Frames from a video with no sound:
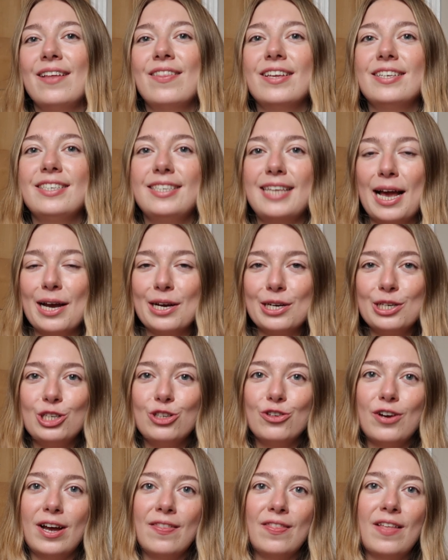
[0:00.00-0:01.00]
the second
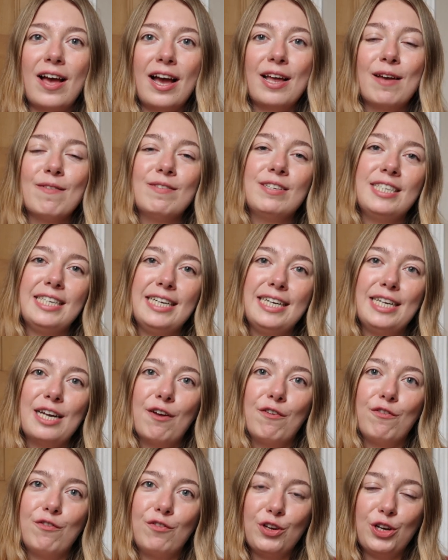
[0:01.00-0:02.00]
trend that I have seen
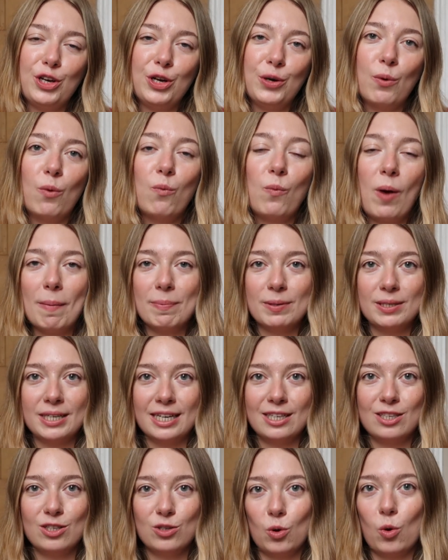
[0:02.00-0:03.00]
a few
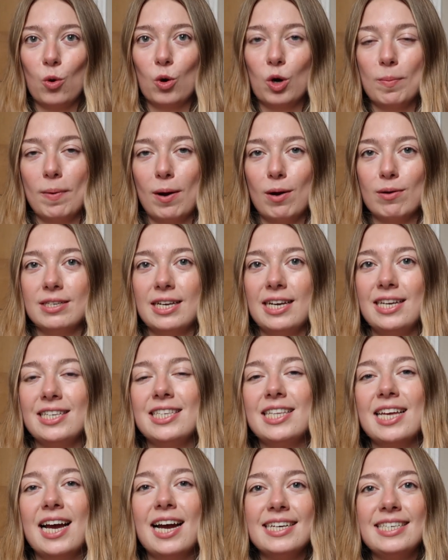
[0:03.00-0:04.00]
websites talk about is
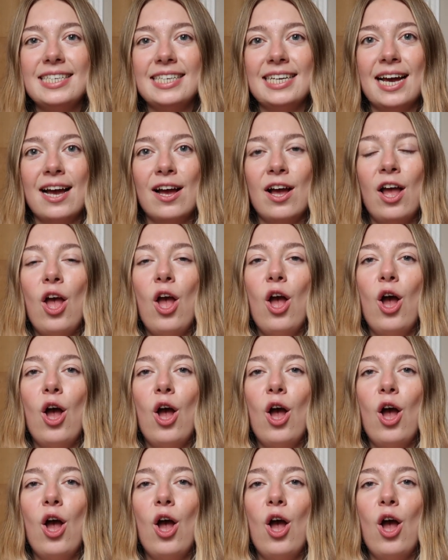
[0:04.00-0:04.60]
the idea